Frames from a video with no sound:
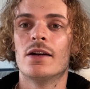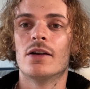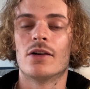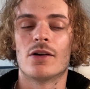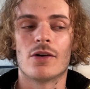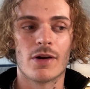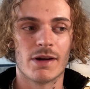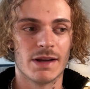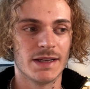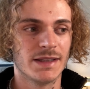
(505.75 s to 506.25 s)

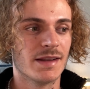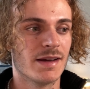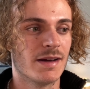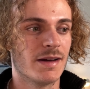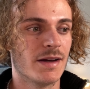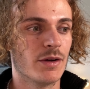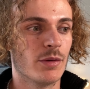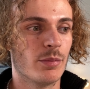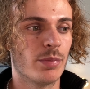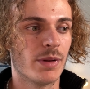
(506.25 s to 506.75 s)
Right
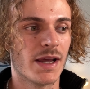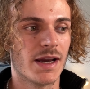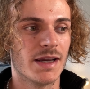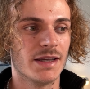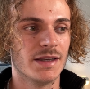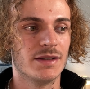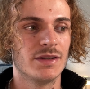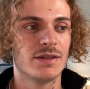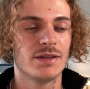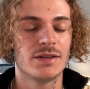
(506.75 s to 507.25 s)
now I apply
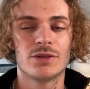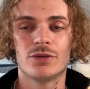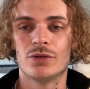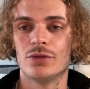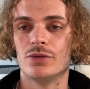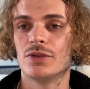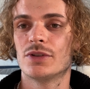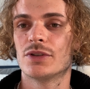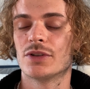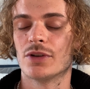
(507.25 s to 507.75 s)
it
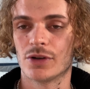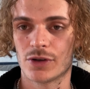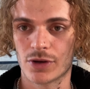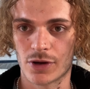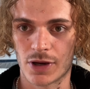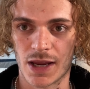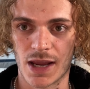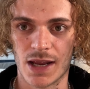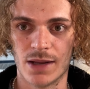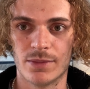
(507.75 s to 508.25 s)
to
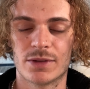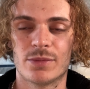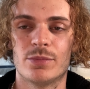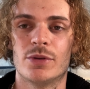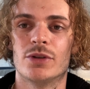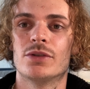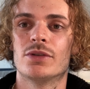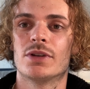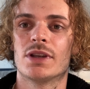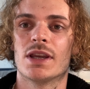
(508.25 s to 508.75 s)
soccer games,
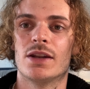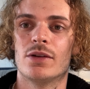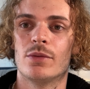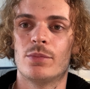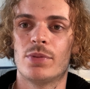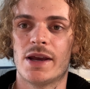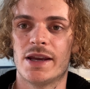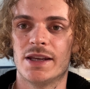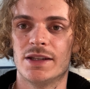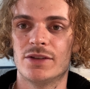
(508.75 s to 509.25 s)
but you can
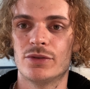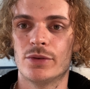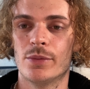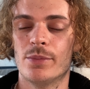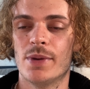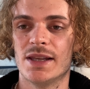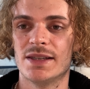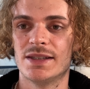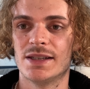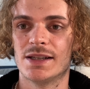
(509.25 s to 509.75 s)
apply it
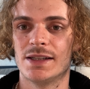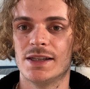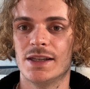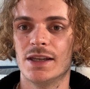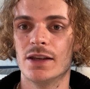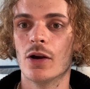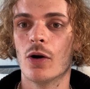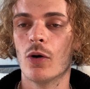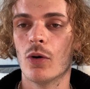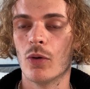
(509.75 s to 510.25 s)
to
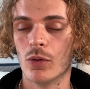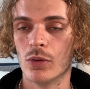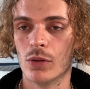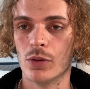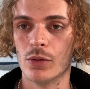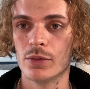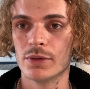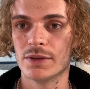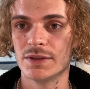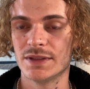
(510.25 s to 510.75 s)
basically
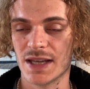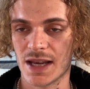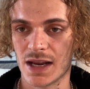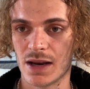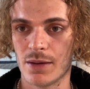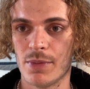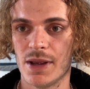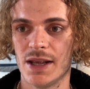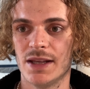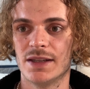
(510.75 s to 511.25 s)
all
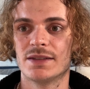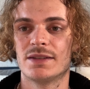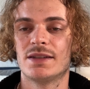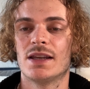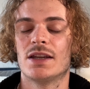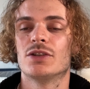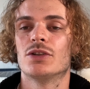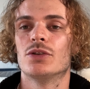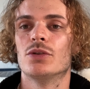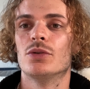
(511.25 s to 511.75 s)
database
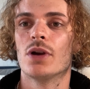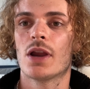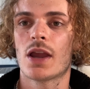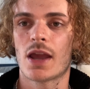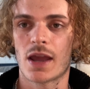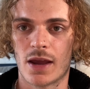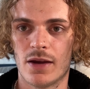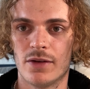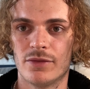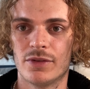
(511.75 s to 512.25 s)
that you
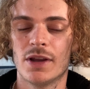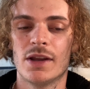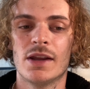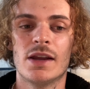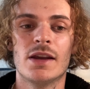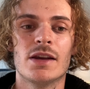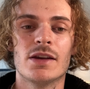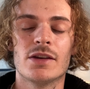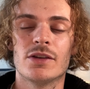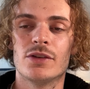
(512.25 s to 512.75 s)
have.
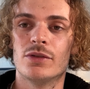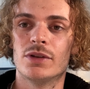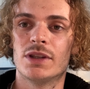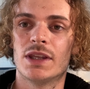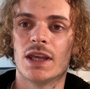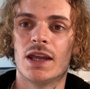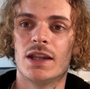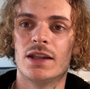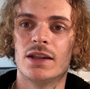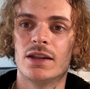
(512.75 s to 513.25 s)
You
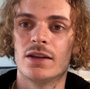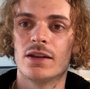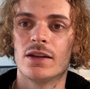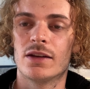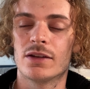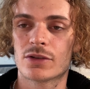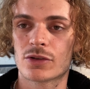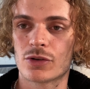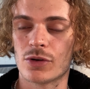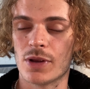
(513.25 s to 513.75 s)
can
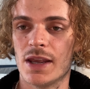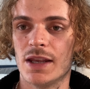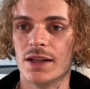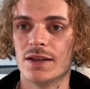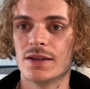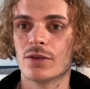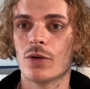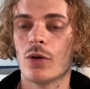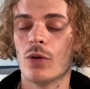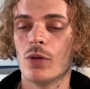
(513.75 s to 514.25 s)

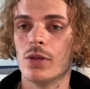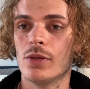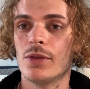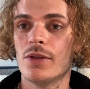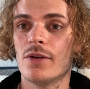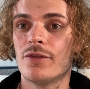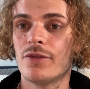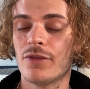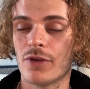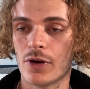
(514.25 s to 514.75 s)
create all
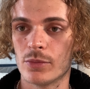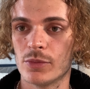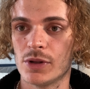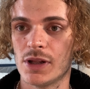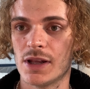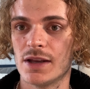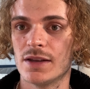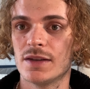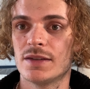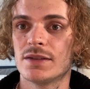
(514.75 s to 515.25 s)
the
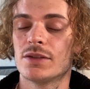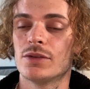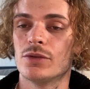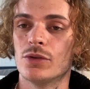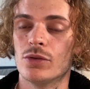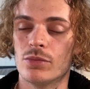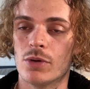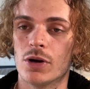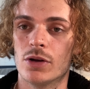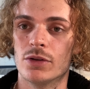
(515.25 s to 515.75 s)

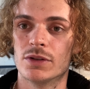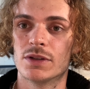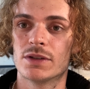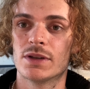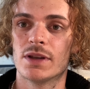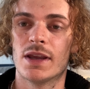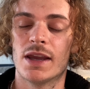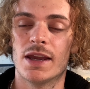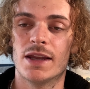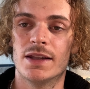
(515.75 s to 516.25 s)
formulas you
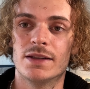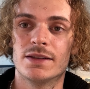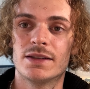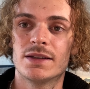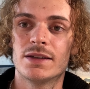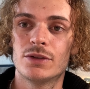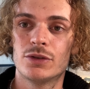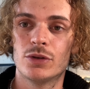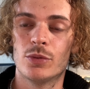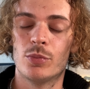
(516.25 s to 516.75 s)
want and
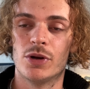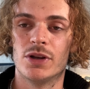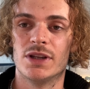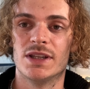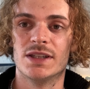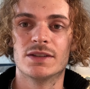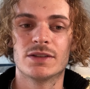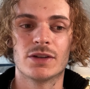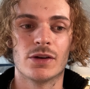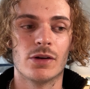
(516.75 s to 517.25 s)
to build
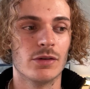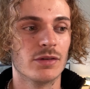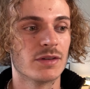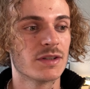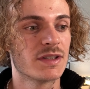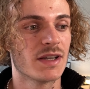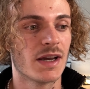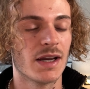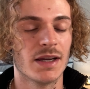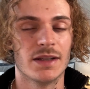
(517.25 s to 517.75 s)
it
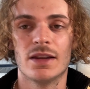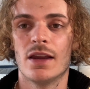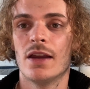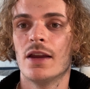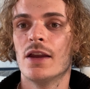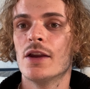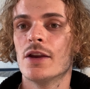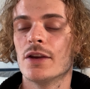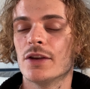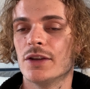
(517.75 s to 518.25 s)
alongside
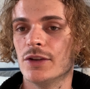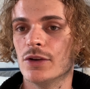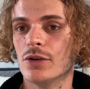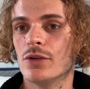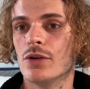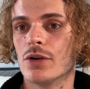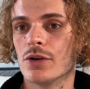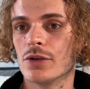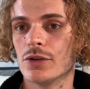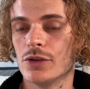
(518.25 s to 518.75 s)

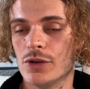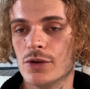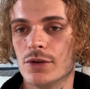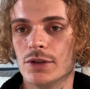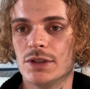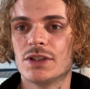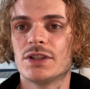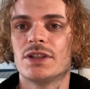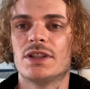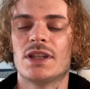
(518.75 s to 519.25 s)
your
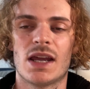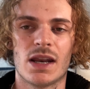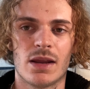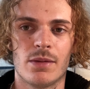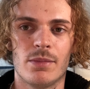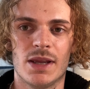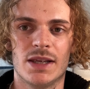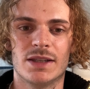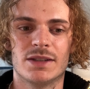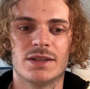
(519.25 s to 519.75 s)
huge
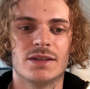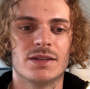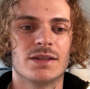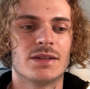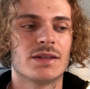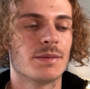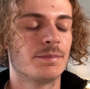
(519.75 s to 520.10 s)
databases.